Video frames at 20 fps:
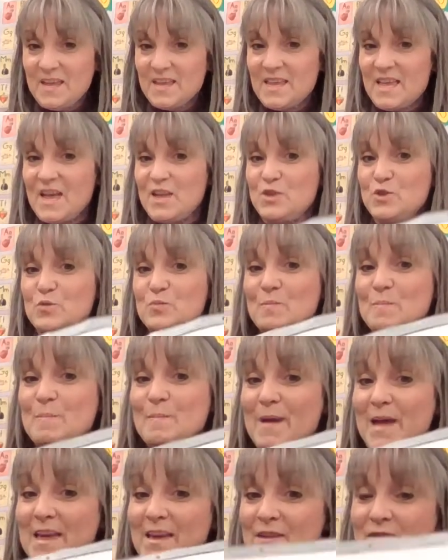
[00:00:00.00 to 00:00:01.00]
Can you
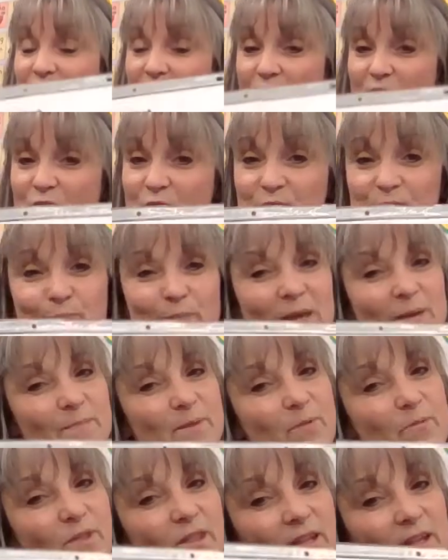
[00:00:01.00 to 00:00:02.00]
make those?
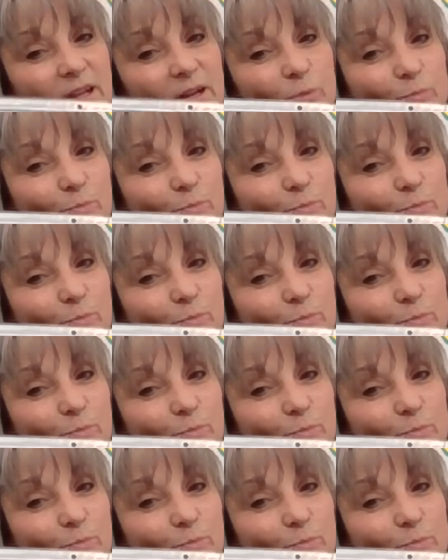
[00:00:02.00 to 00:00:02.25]
Maybe with a little